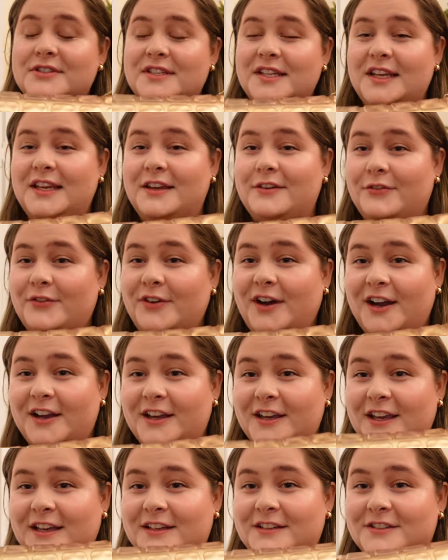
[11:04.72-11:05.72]
see if I
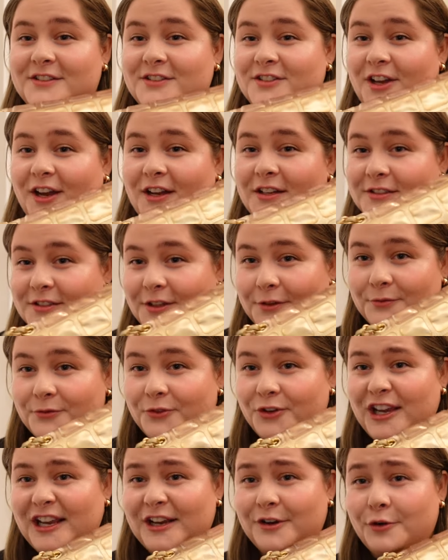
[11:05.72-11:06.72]
can style
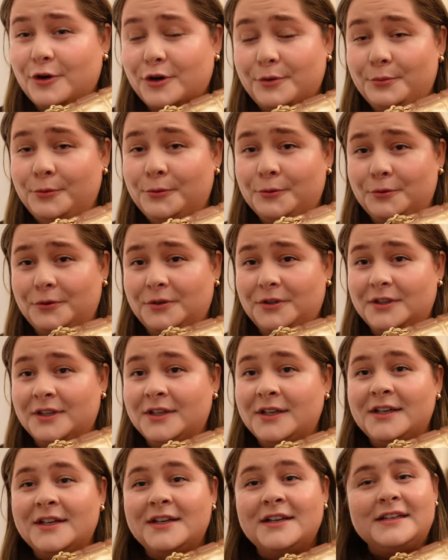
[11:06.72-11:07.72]
something or pull
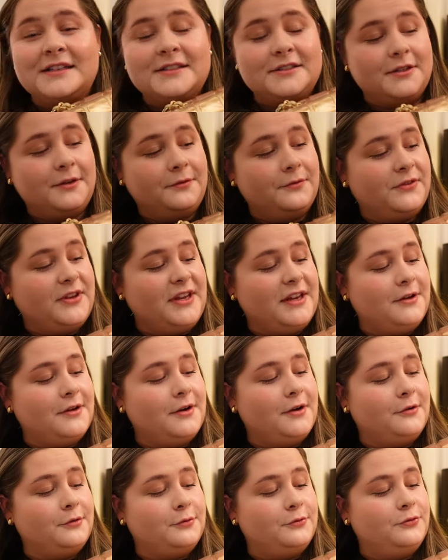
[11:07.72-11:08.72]
something
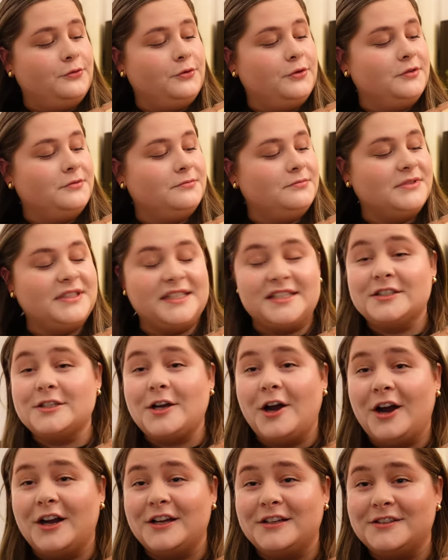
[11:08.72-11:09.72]
of this
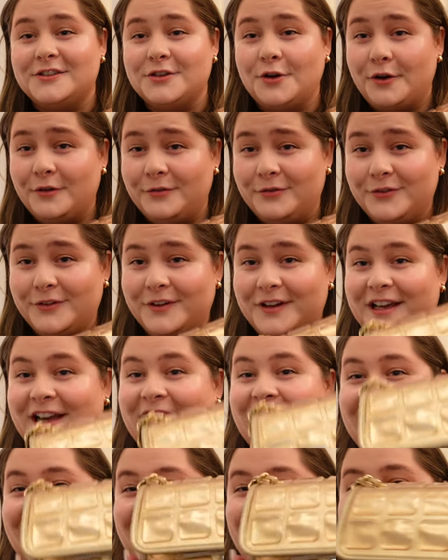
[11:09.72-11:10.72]
kind off.
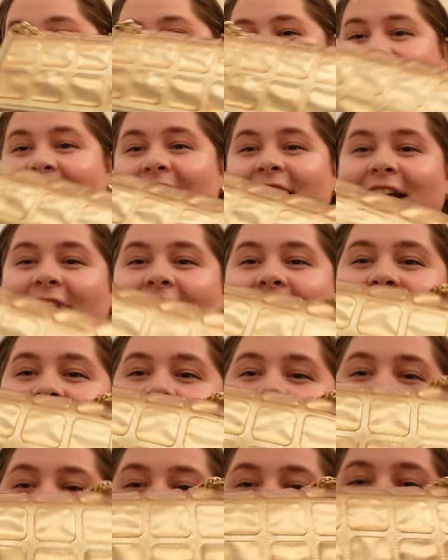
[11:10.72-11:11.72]

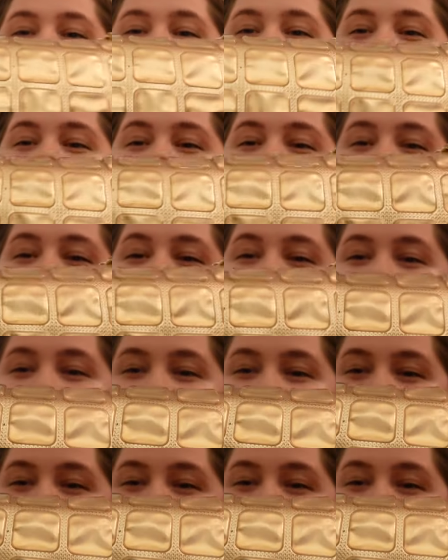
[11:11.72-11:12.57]
But let's open it